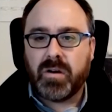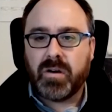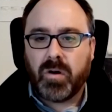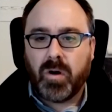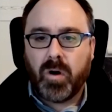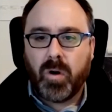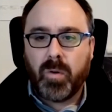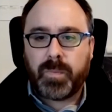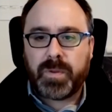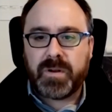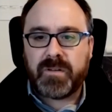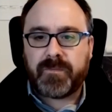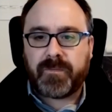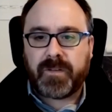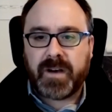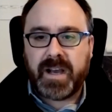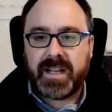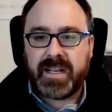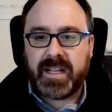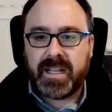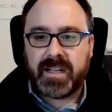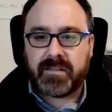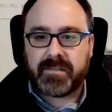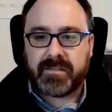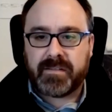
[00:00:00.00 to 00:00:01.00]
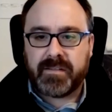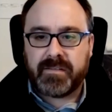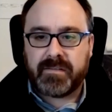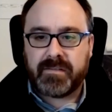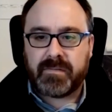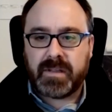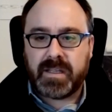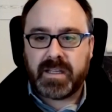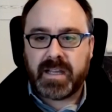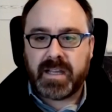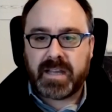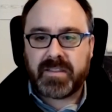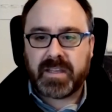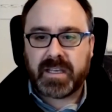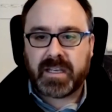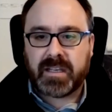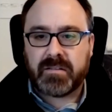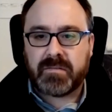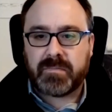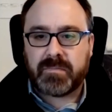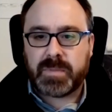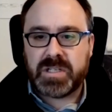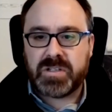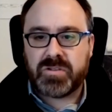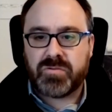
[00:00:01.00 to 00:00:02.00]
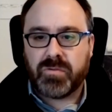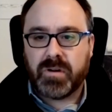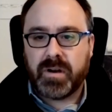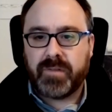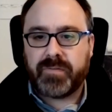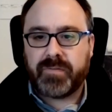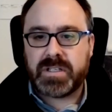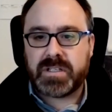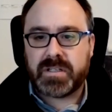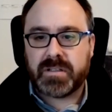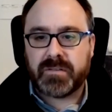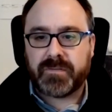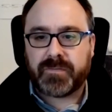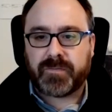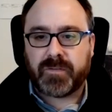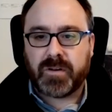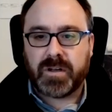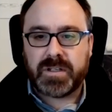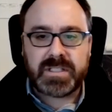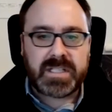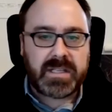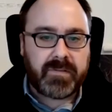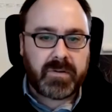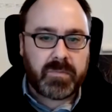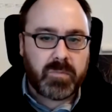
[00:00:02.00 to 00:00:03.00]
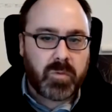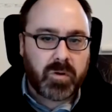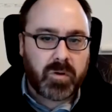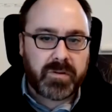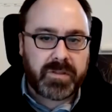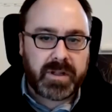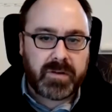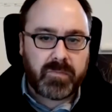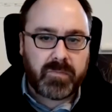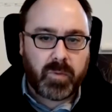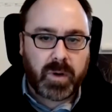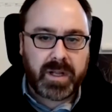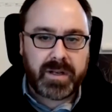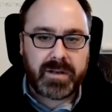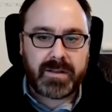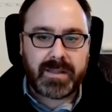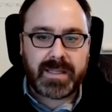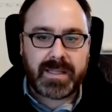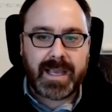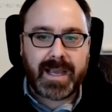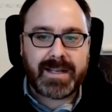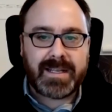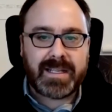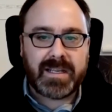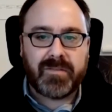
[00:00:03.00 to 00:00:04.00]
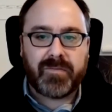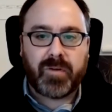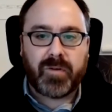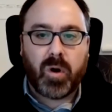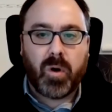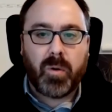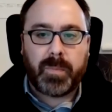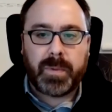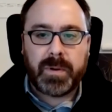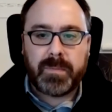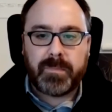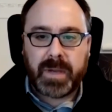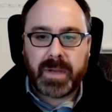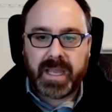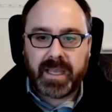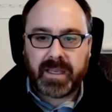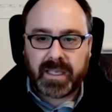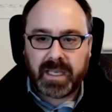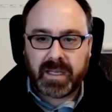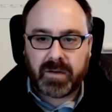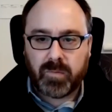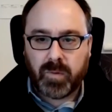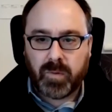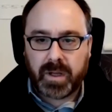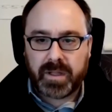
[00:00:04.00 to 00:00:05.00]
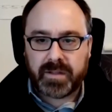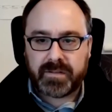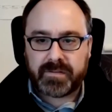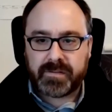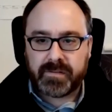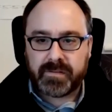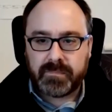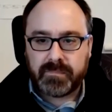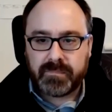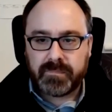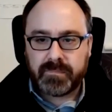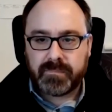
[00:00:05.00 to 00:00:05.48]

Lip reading: Open finance I think has been driven to the front even more than what the idea of open banking was.